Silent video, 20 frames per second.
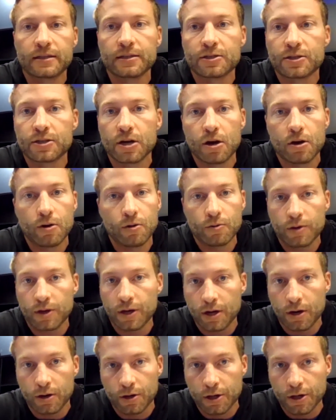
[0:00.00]
And so,
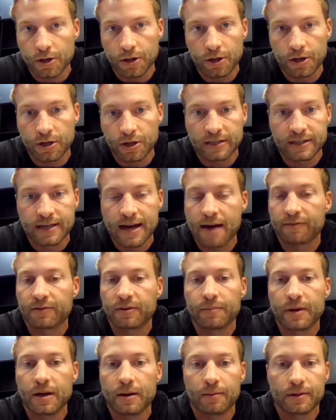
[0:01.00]
you know, you, you just have
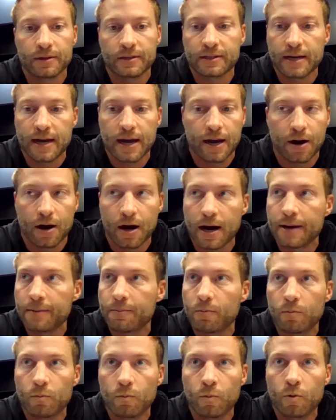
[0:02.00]
to be able to say, all
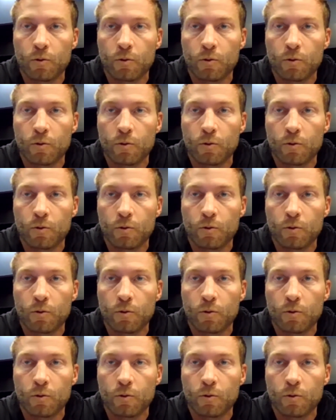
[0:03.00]
right,